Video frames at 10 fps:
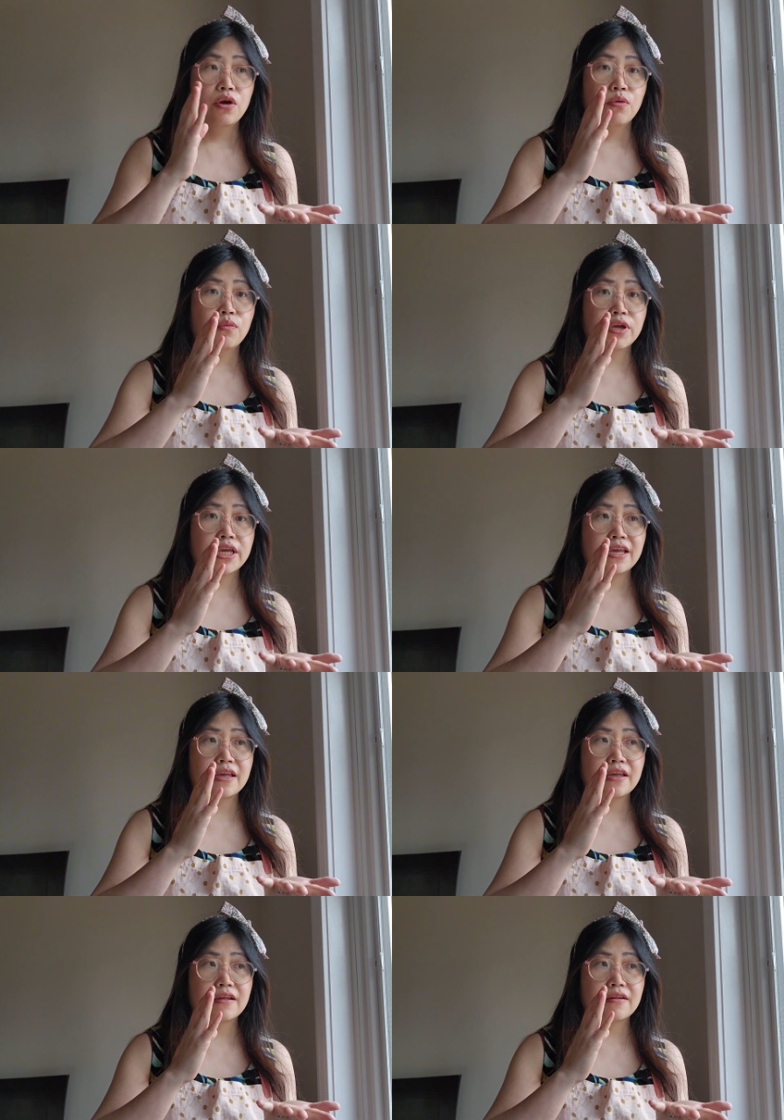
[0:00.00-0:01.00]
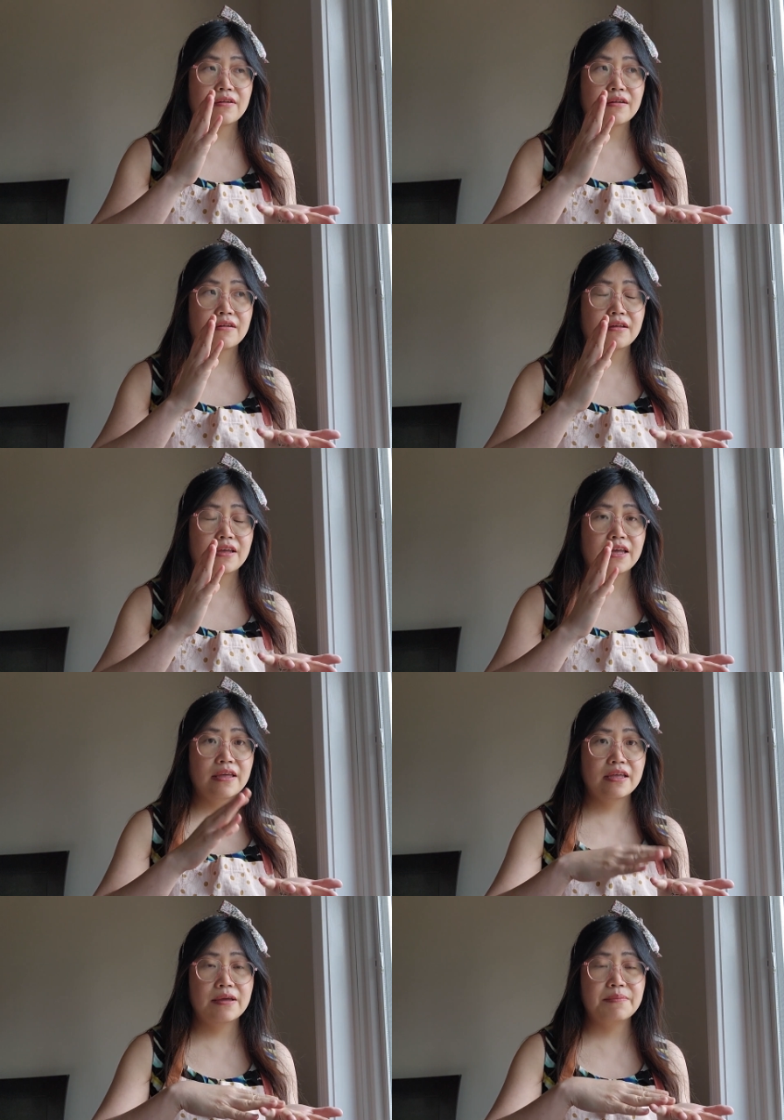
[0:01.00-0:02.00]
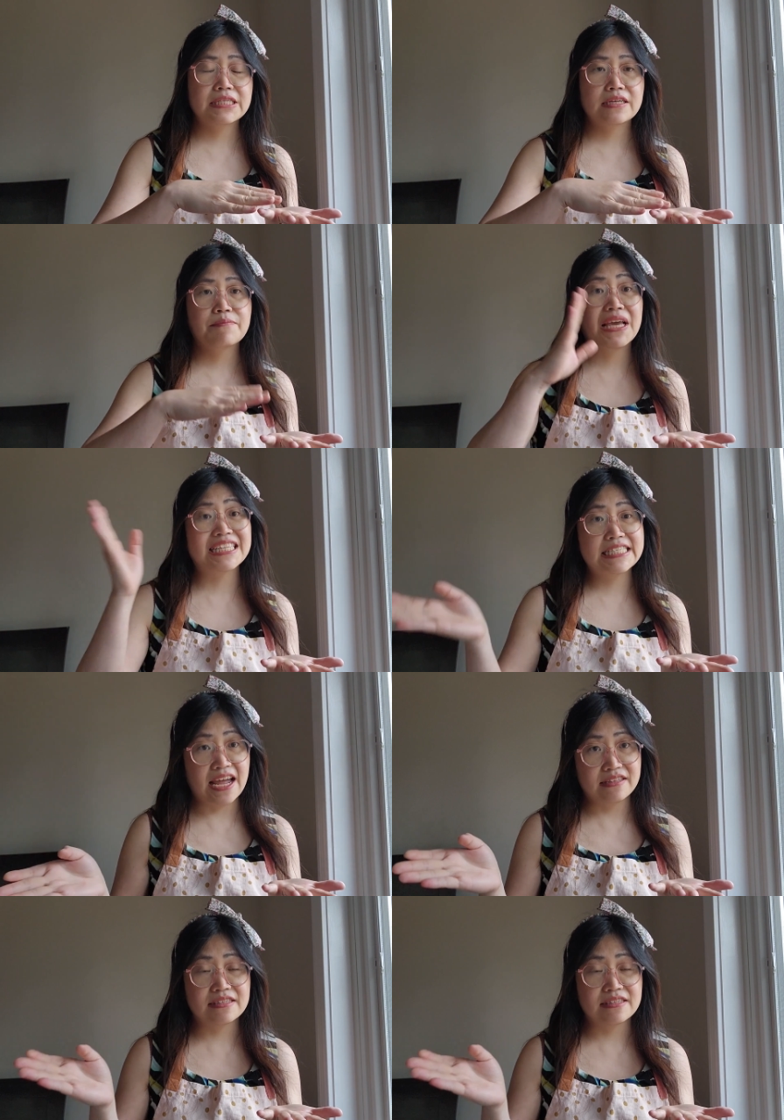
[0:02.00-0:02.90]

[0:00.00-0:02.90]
it makes it make sense,